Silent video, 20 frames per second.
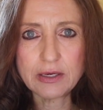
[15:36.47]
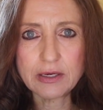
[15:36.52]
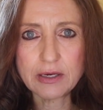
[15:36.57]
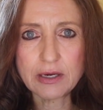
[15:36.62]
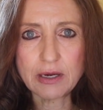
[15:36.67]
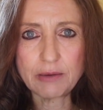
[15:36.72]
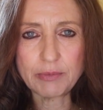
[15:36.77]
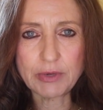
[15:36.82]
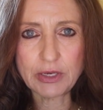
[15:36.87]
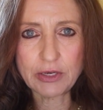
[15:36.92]

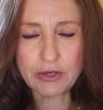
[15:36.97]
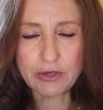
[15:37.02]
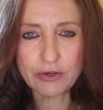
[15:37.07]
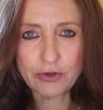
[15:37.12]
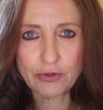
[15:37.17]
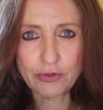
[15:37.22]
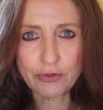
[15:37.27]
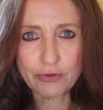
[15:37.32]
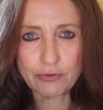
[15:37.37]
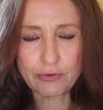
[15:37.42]

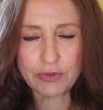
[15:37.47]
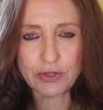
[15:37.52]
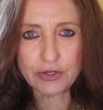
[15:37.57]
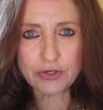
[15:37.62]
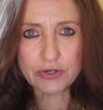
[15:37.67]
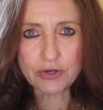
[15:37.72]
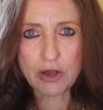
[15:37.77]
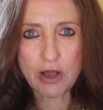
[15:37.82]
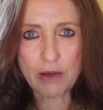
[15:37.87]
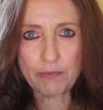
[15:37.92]
coming through the
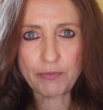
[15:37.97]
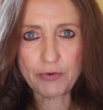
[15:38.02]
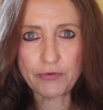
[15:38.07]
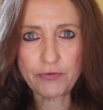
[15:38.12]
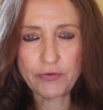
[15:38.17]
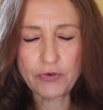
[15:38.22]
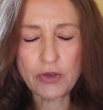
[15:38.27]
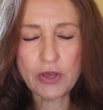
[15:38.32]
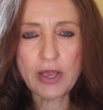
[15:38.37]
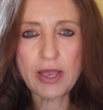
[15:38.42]
top
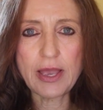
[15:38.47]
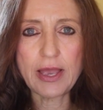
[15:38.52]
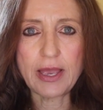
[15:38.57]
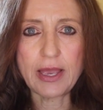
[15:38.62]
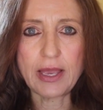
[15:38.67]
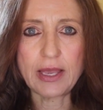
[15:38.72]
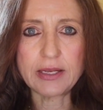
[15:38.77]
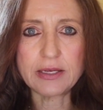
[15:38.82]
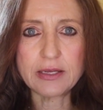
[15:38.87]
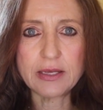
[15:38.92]
of your
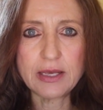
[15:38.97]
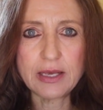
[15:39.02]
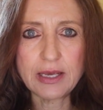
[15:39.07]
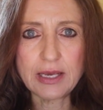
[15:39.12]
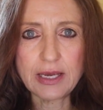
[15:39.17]
head